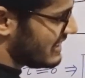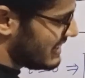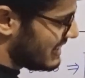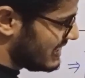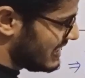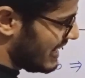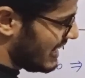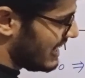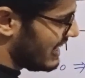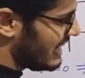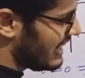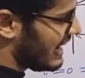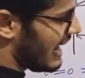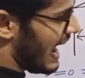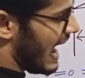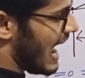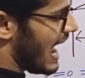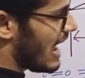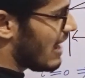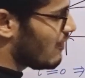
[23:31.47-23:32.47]
then
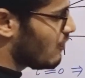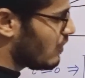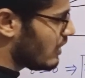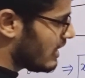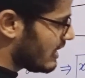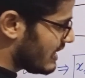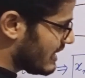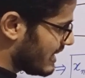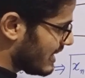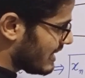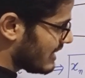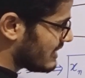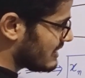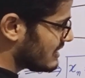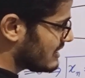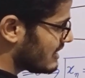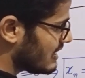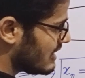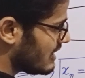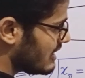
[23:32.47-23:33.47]
I will
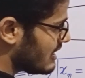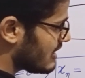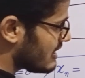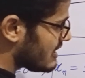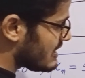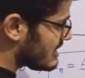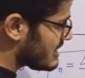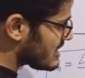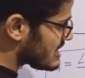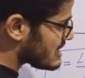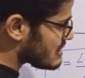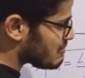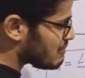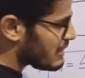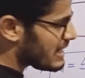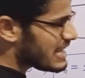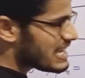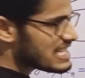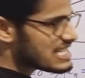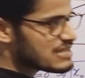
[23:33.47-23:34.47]
get the
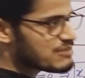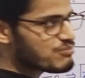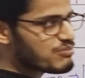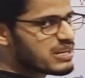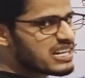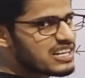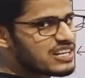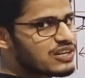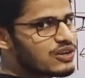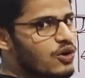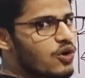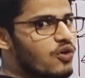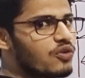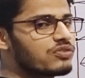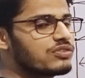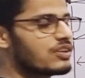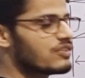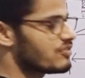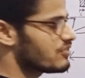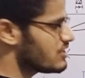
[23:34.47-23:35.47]
displacement
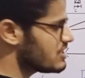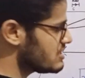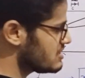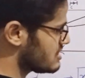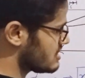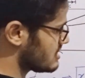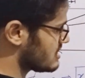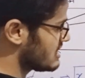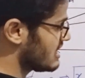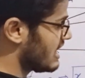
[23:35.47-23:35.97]
of the fringes,